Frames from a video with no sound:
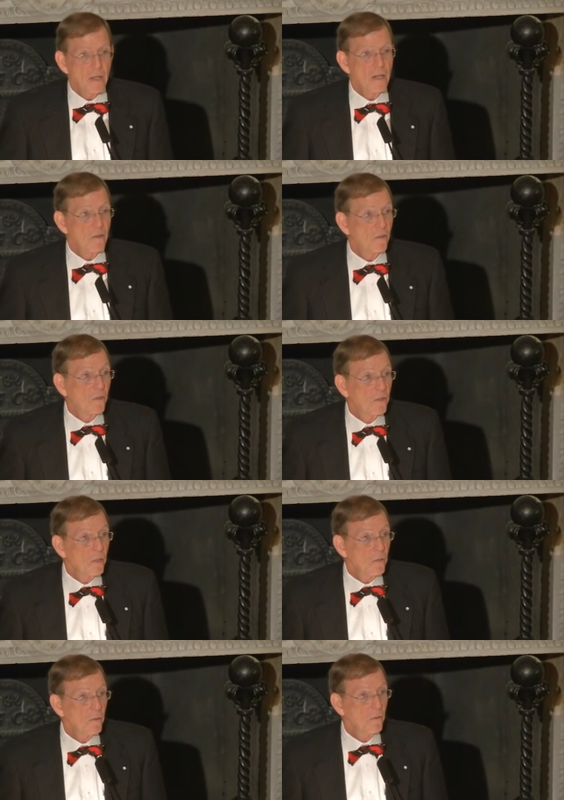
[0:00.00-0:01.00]
is
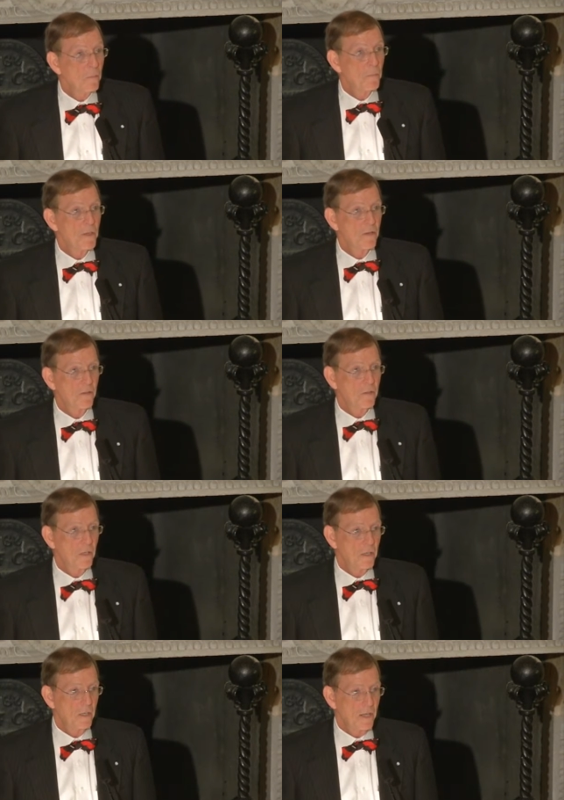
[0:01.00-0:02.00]
still being
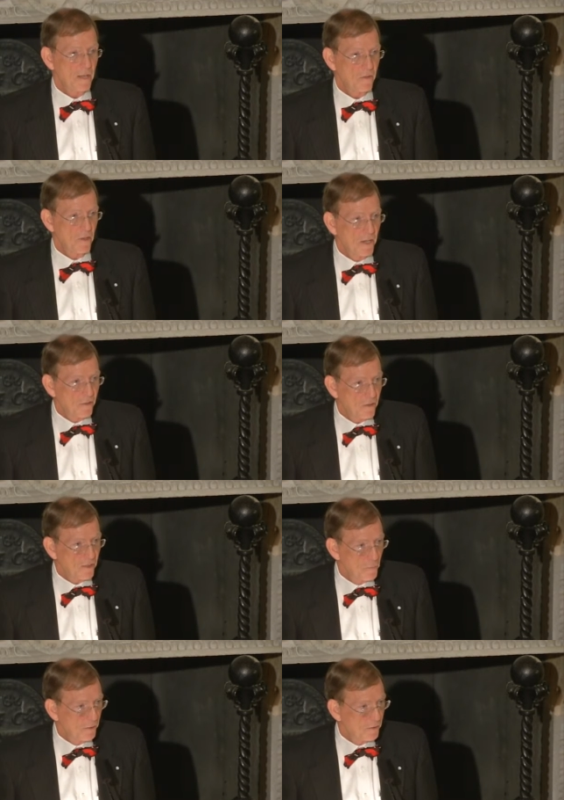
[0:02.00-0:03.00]
studied at the United
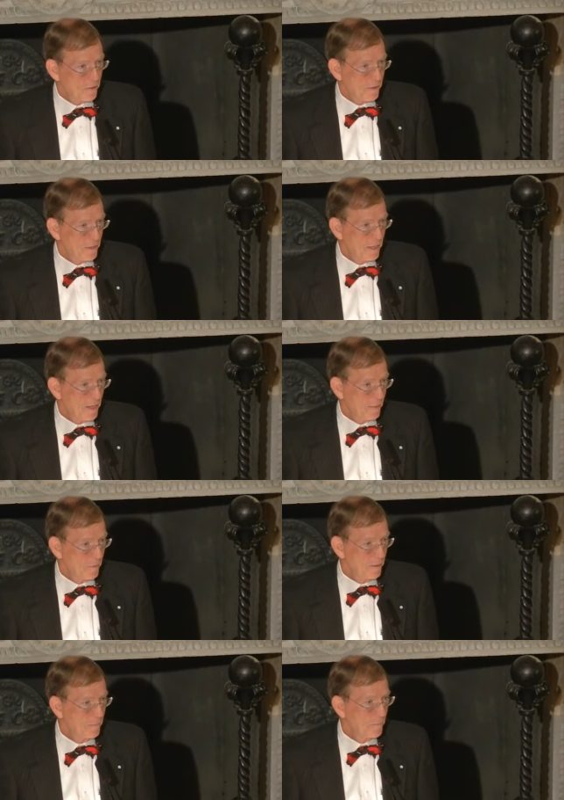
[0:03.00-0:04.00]
States Military
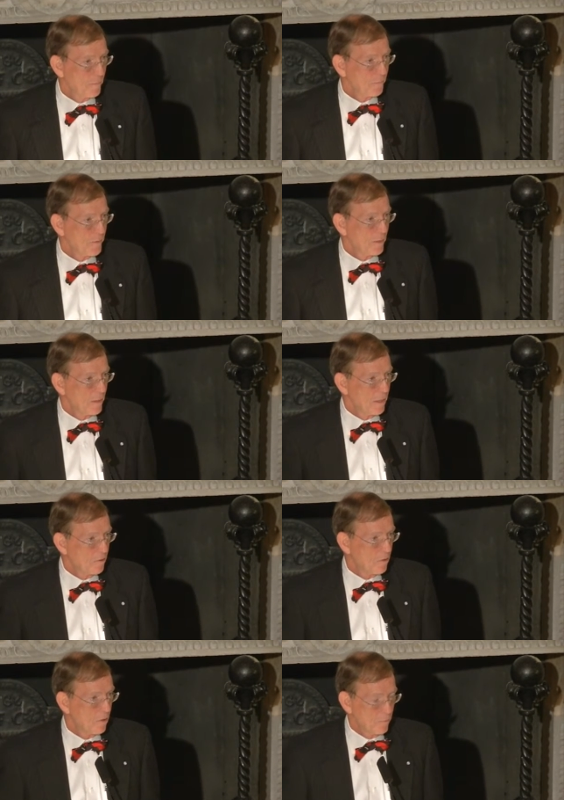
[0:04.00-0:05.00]
Academy in
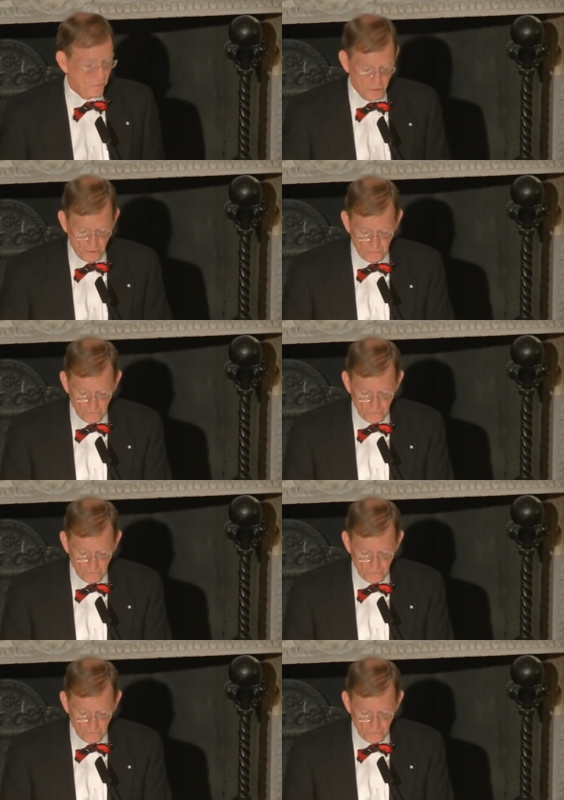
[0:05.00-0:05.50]
terms of